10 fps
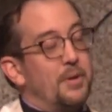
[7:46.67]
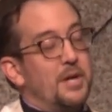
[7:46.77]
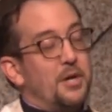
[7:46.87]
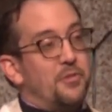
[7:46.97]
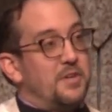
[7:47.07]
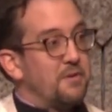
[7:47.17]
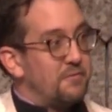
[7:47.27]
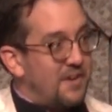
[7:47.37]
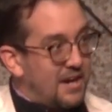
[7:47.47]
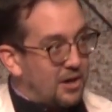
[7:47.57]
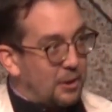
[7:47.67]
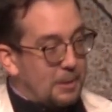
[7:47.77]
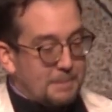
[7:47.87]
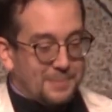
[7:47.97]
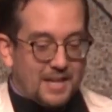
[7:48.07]
the affair.
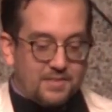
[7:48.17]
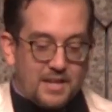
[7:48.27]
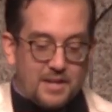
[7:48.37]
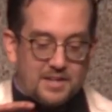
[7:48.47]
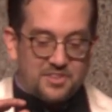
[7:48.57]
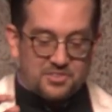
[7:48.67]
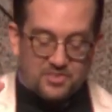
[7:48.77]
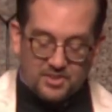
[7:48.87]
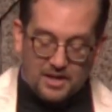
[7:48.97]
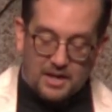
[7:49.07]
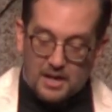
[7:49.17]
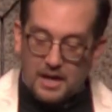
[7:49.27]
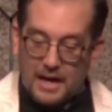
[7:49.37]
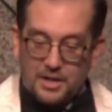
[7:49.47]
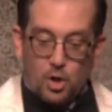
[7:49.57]
And then he says, aha,
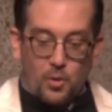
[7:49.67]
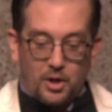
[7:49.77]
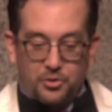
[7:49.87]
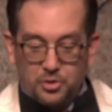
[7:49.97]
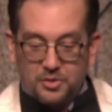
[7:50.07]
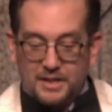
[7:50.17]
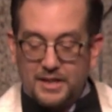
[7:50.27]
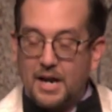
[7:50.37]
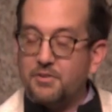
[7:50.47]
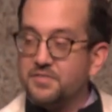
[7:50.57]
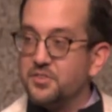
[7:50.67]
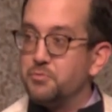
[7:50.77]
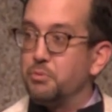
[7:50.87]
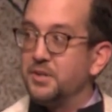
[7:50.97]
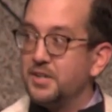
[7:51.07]
I know what I'll do to get out of this
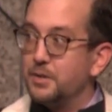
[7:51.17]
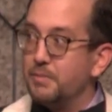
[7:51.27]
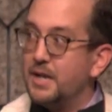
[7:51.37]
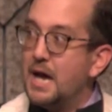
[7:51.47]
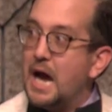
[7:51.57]
predicament.